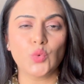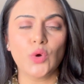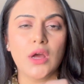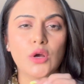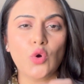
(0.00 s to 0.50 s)

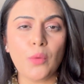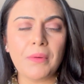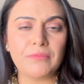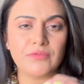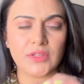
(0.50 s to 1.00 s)
to cope
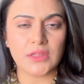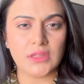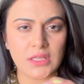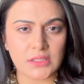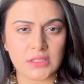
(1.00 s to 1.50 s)
up
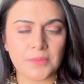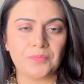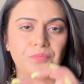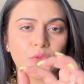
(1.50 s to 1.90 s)
with this?